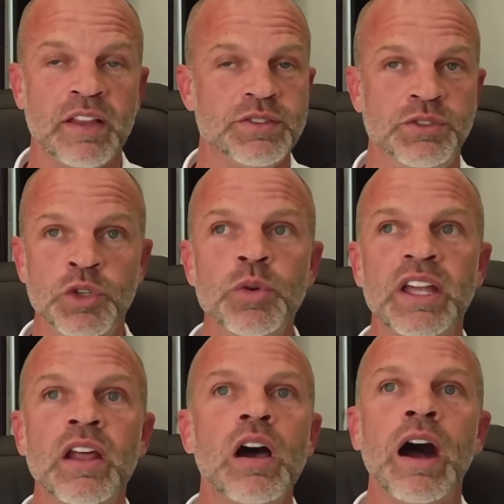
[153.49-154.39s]
Let's do
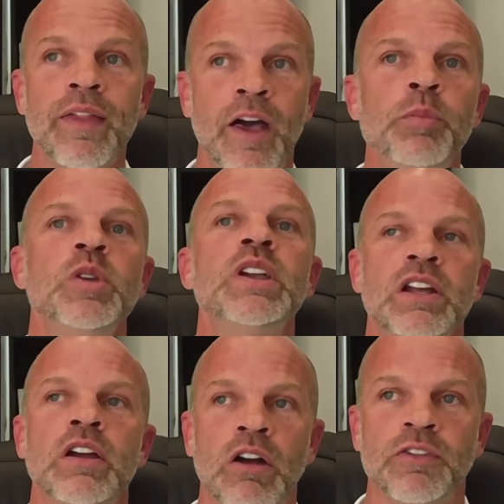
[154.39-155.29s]
it. I'll help you
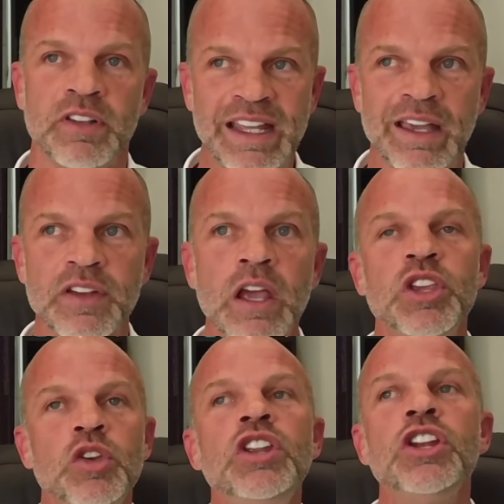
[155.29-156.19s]
get a car for Lyft,
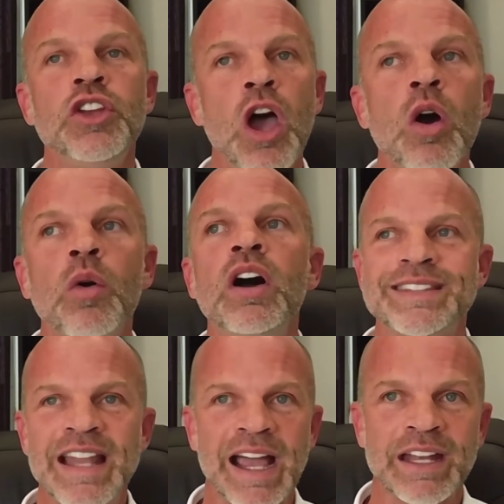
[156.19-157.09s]
but you need to know
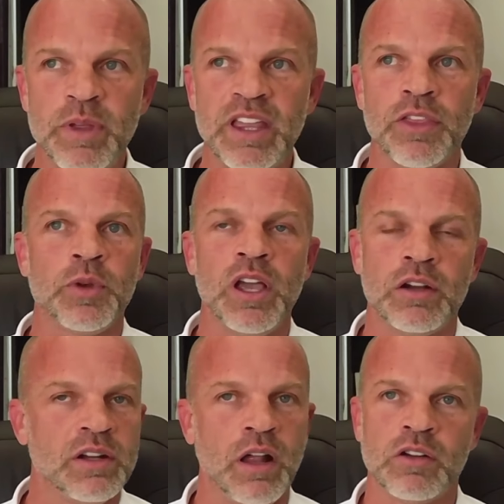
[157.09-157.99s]
it's not going to be a
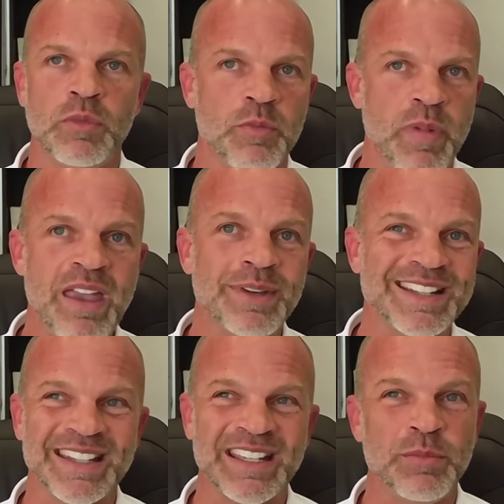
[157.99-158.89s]
$300 a month
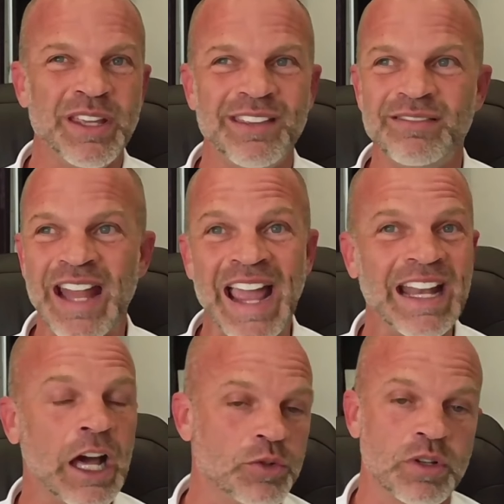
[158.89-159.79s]
payment. It's going to be
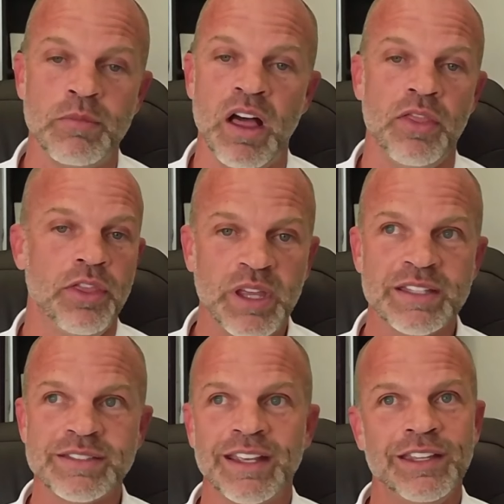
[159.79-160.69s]
900 a month
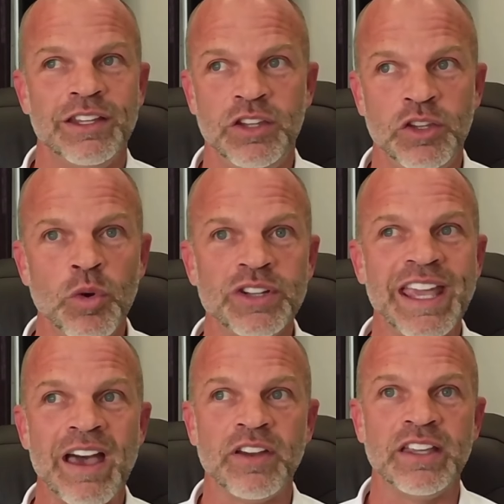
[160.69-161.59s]
because you
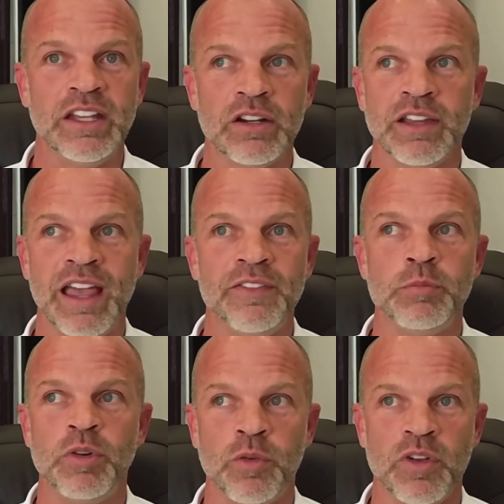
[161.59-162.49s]
only have a year
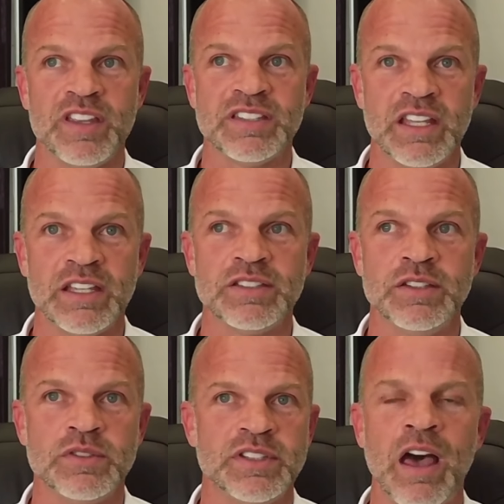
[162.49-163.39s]
left before this thing is
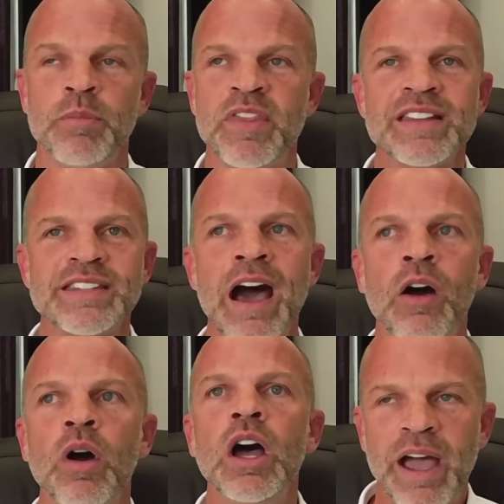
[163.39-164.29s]
used up. And that's
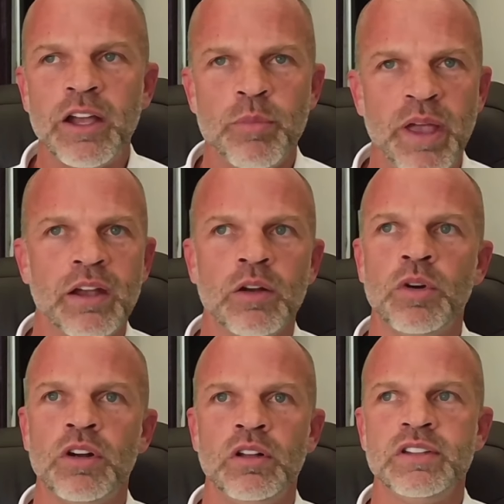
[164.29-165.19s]
how the buy here, pay here
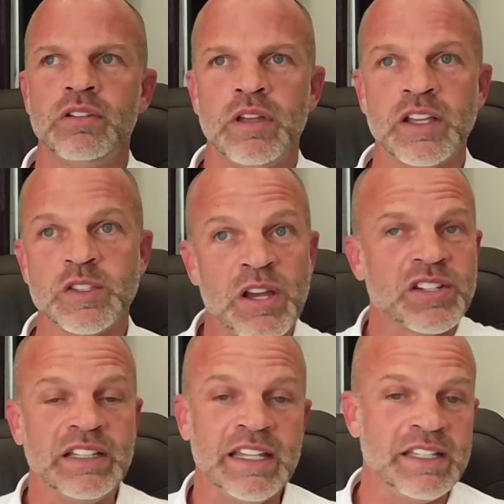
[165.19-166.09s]
world,
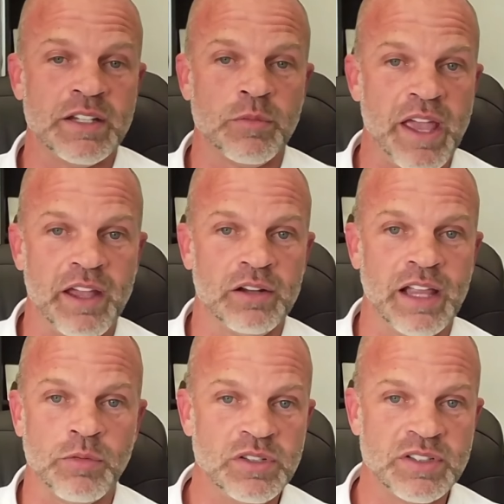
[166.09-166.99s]
especially lease here, pay here,
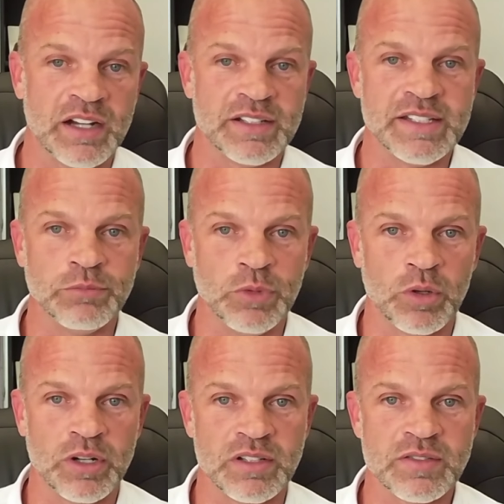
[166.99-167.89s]
like when you talk to Tim
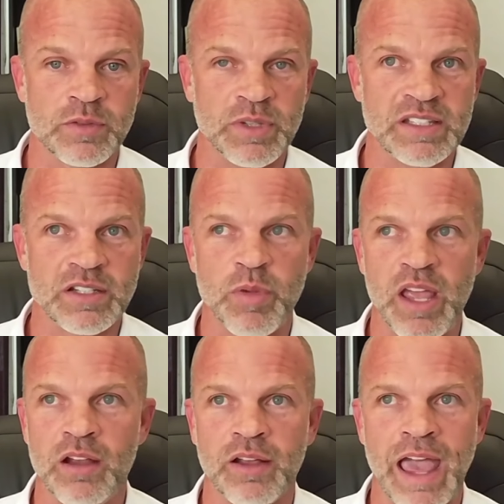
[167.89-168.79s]
Lawrence from Lease Here,
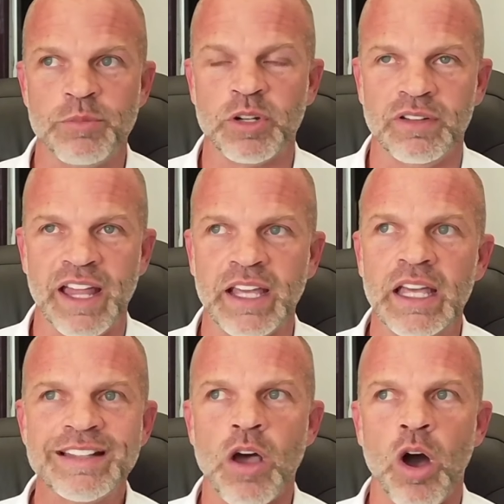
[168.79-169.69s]
Pay Here Capital, like
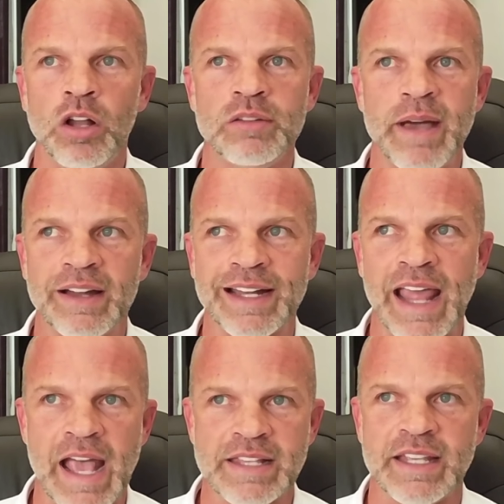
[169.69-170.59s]
that's all about an
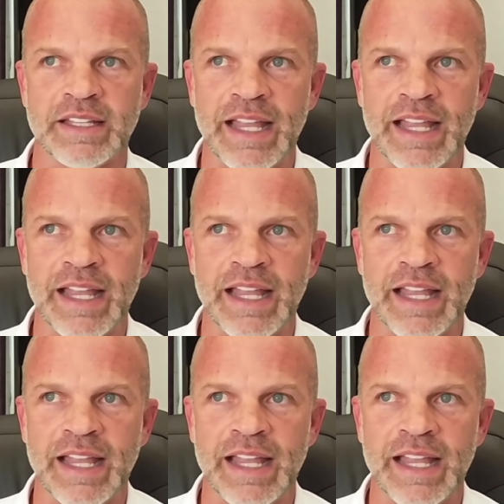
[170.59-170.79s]
asset.